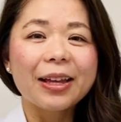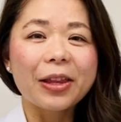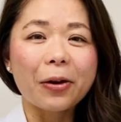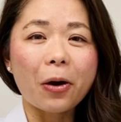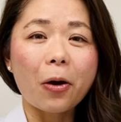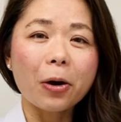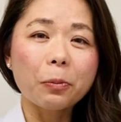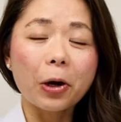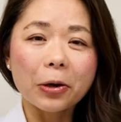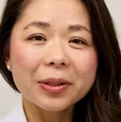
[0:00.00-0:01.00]
There are
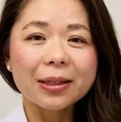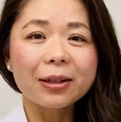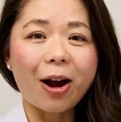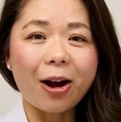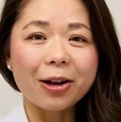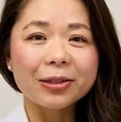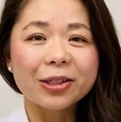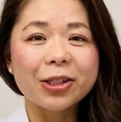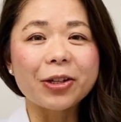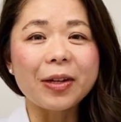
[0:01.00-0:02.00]
pros and
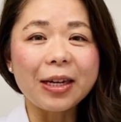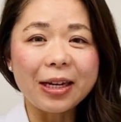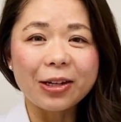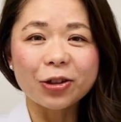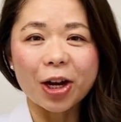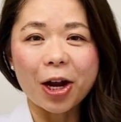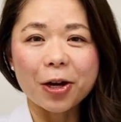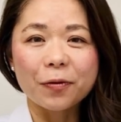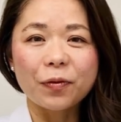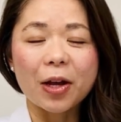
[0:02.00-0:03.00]
cons to each
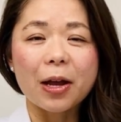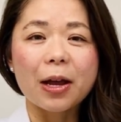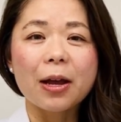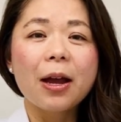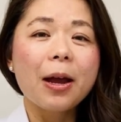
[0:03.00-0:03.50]
of the